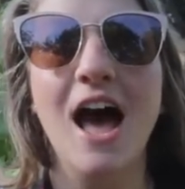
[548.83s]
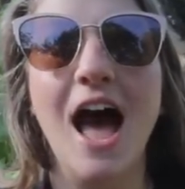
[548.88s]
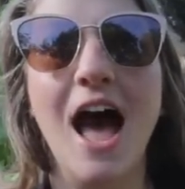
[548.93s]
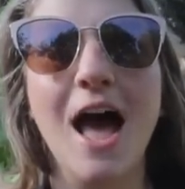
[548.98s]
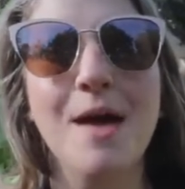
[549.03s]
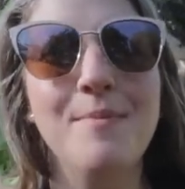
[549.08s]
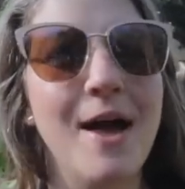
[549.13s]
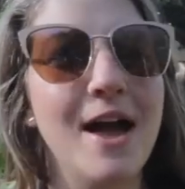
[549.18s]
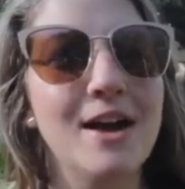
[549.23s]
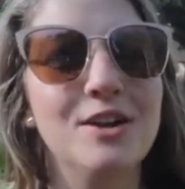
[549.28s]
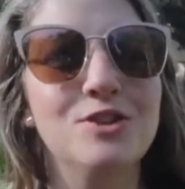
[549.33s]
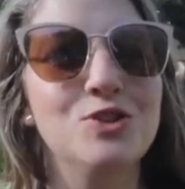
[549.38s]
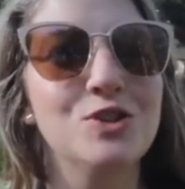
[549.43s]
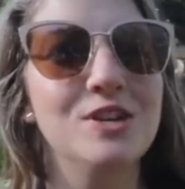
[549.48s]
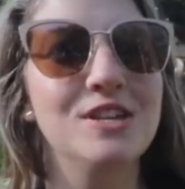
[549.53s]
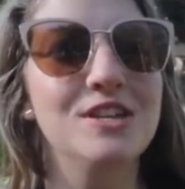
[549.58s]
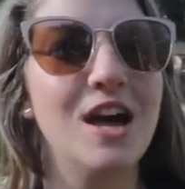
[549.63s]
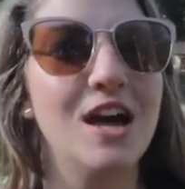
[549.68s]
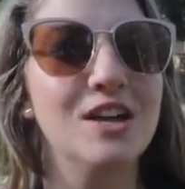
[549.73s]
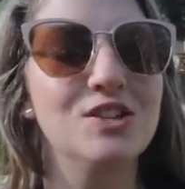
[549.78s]
I'm
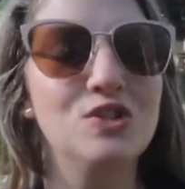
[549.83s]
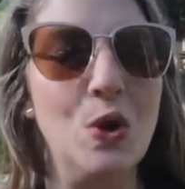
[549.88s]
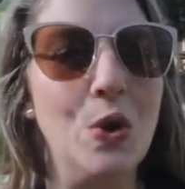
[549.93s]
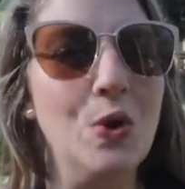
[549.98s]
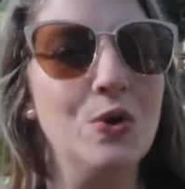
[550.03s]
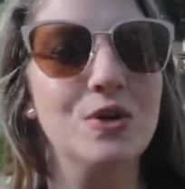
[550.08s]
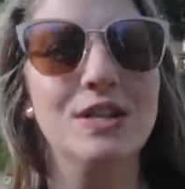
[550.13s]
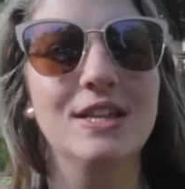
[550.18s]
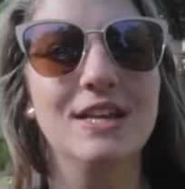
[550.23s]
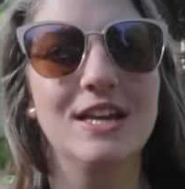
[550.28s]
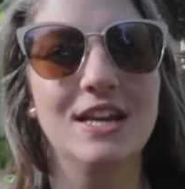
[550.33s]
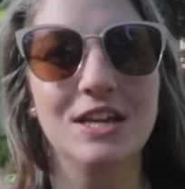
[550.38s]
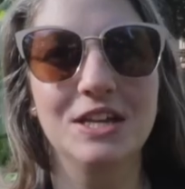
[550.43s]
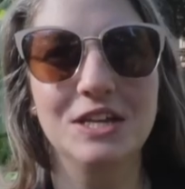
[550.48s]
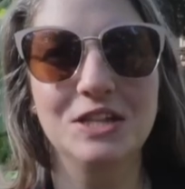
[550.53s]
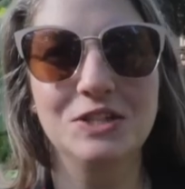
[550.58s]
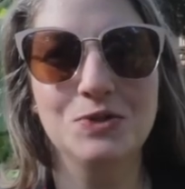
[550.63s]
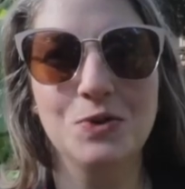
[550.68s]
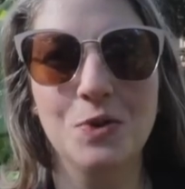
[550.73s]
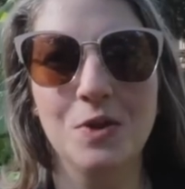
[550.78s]
actually not totally in
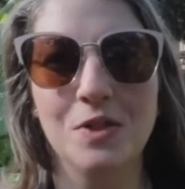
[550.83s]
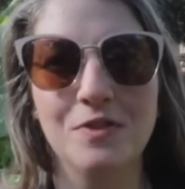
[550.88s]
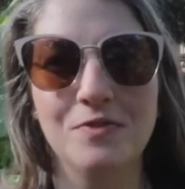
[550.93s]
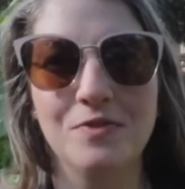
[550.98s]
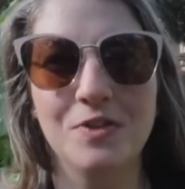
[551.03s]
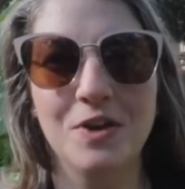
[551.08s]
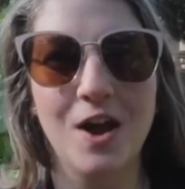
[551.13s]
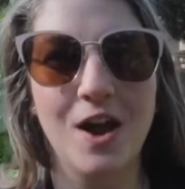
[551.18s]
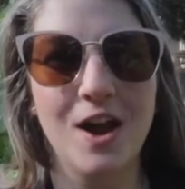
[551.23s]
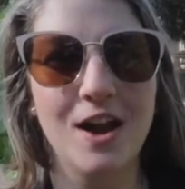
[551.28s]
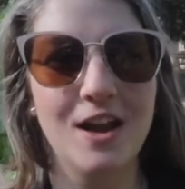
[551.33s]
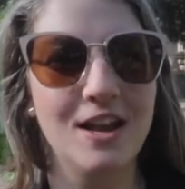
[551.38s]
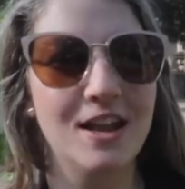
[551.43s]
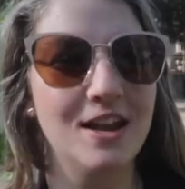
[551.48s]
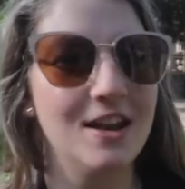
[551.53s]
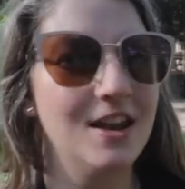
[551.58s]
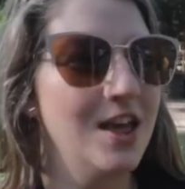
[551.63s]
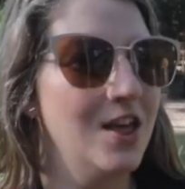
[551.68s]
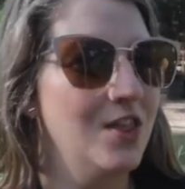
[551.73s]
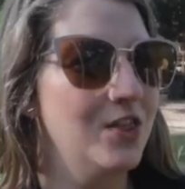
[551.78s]
control of the
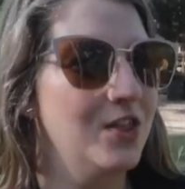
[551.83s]
garden.